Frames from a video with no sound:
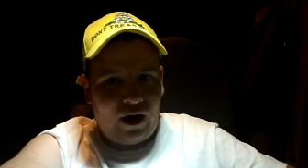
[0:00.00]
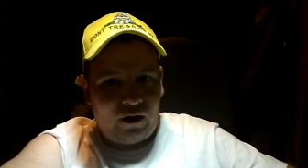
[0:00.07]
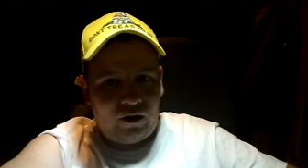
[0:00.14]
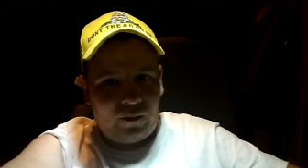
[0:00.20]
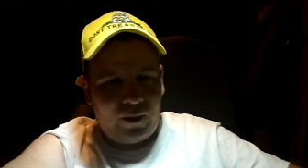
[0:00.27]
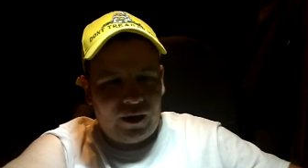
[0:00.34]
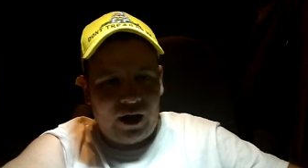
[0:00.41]
I'm
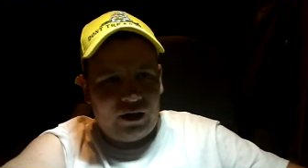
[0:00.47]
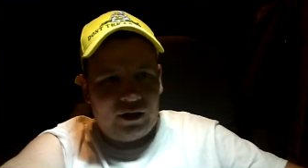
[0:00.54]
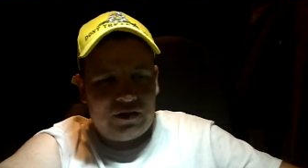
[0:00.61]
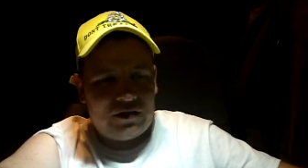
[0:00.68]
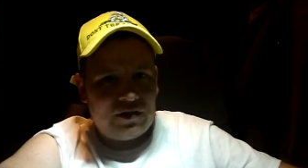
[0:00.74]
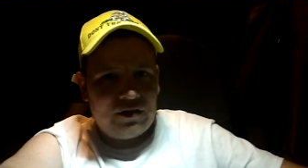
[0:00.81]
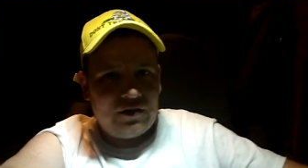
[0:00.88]
going to be
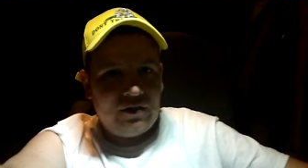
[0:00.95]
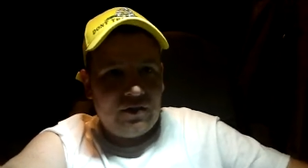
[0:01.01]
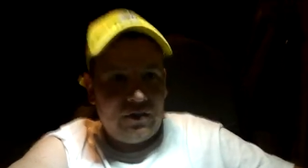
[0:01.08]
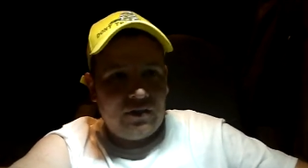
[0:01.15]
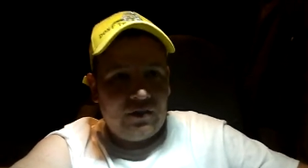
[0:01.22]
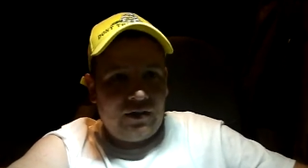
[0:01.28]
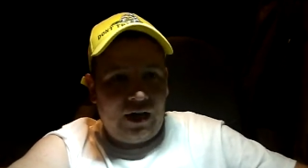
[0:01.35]
honest.
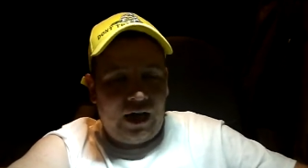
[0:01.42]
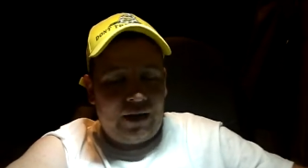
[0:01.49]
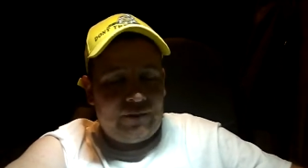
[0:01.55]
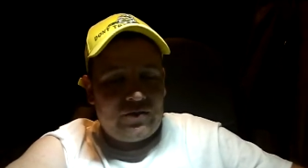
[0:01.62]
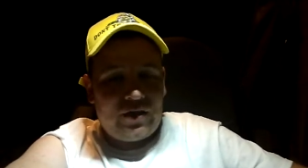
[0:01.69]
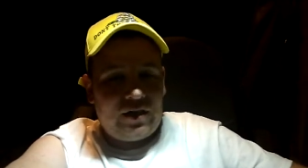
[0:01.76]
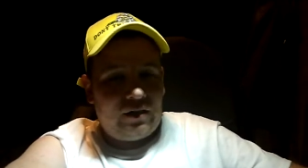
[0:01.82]

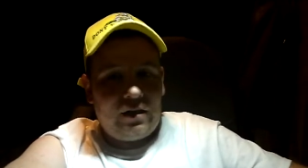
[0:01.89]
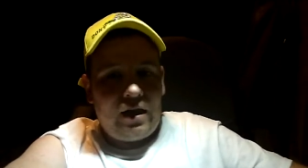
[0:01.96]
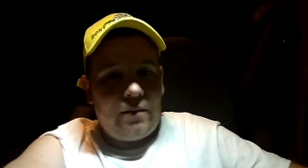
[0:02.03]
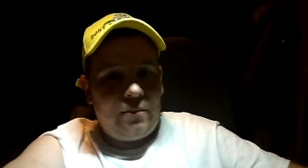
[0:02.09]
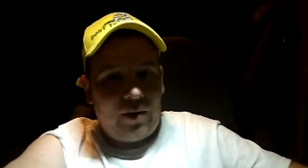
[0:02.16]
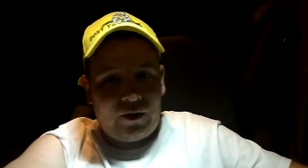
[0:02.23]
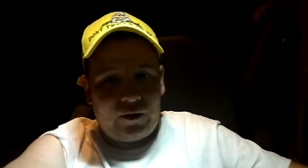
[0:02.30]
I've seen a
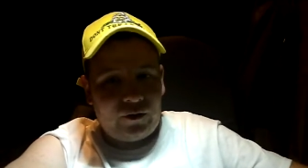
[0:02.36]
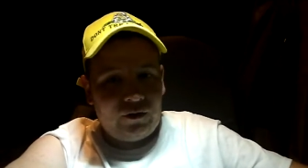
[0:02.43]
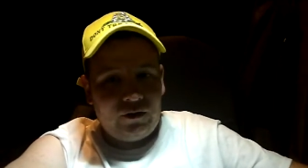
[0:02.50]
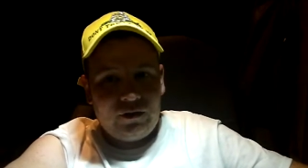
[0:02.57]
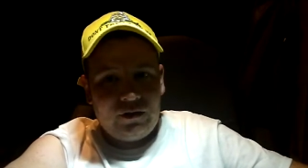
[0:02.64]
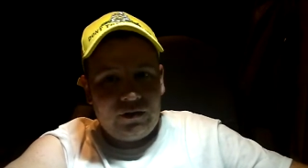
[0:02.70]
lot better.